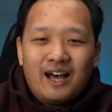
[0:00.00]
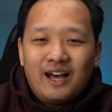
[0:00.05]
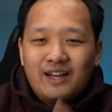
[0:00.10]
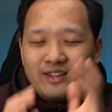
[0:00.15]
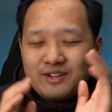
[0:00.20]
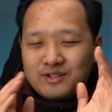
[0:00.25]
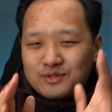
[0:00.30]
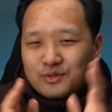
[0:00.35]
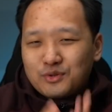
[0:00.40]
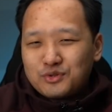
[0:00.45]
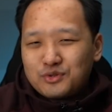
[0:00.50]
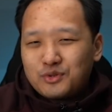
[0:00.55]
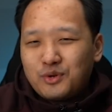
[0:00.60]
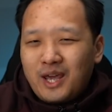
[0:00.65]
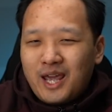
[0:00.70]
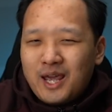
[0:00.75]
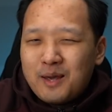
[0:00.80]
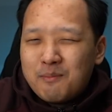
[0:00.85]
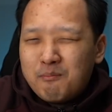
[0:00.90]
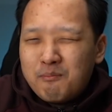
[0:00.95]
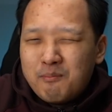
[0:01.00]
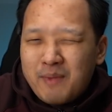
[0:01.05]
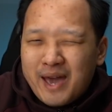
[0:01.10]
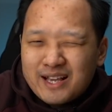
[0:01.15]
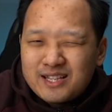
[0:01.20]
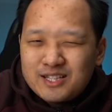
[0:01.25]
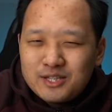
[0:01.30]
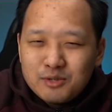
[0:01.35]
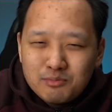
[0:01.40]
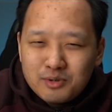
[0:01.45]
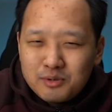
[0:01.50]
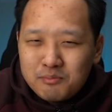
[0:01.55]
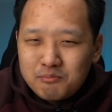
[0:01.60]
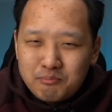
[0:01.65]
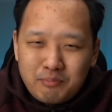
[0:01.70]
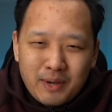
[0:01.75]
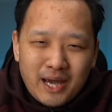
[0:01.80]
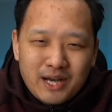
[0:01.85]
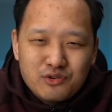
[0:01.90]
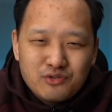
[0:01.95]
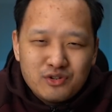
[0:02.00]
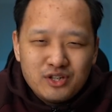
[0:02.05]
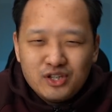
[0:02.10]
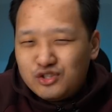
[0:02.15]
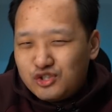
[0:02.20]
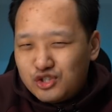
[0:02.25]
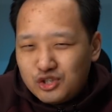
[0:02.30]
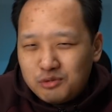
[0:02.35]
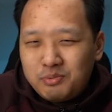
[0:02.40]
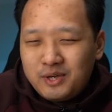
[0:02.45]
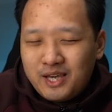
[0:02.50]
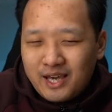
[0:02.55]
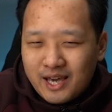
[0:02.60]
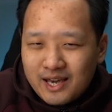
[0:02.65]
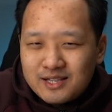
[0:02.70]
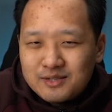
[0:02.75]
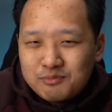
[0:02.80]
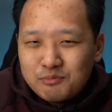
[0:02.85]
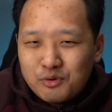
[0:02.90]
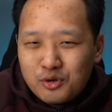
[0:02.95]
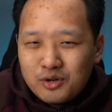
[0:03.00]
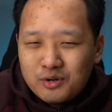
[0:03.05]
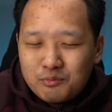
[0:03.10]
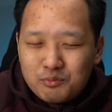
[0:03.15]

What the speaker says: There's also a maximum battery GPS mode,